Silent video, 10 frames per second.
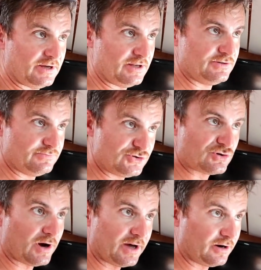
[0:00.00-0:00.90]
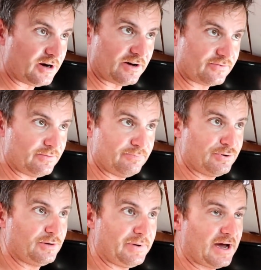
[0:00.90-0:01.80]
and dry it off and
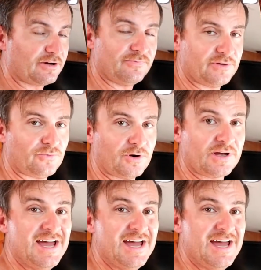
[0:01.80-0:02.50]
put it back. Hopefully it'll work.